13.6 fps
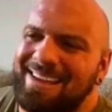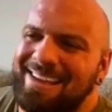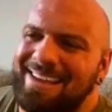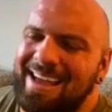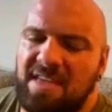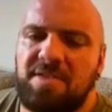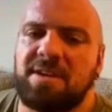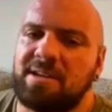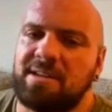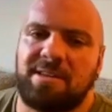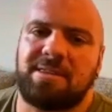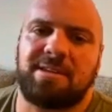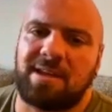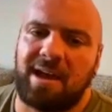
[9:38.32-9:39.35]

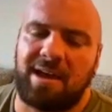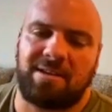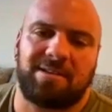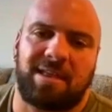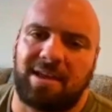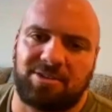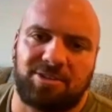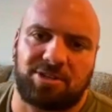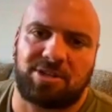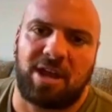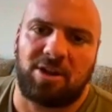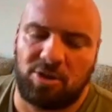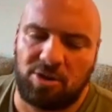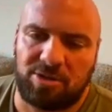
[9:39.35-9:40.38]
I just
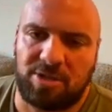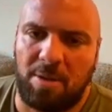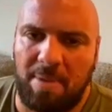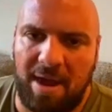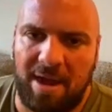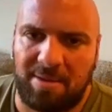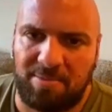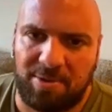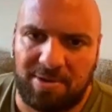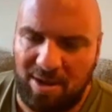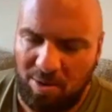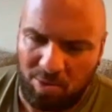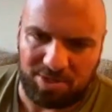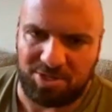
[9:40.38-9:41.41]
got hooked on bodybuilding.
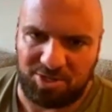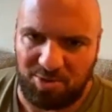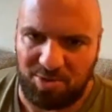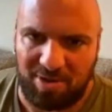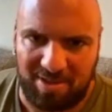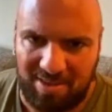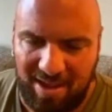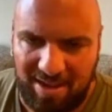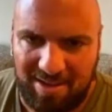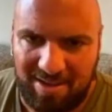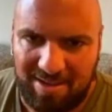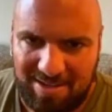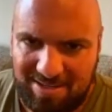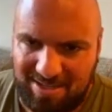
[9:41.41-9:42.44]
I wasn't doing it like
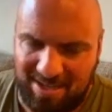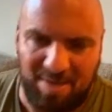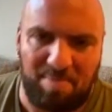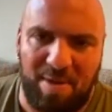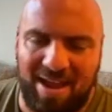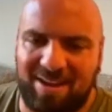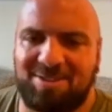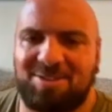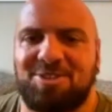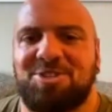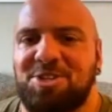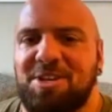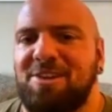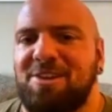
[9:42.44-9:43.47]
to get back at the
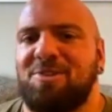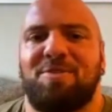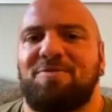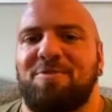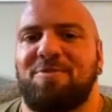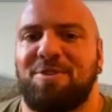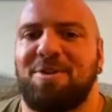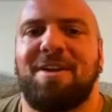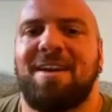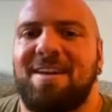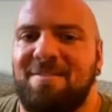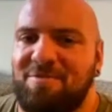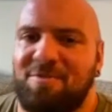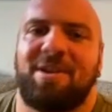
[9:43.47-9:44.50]
chick or for
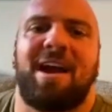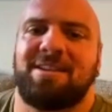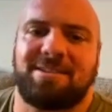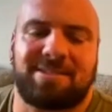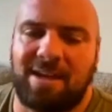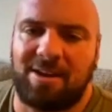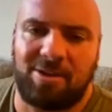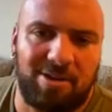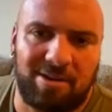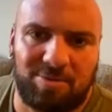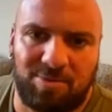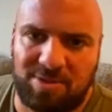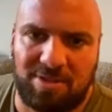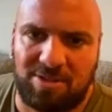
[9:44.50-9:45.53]
I just got hooked
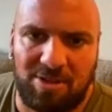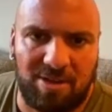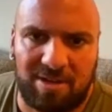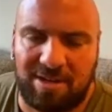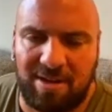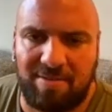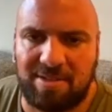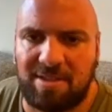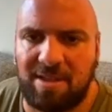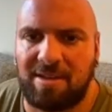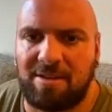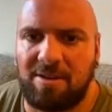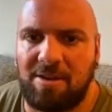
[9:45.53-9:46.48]
with the look and everything,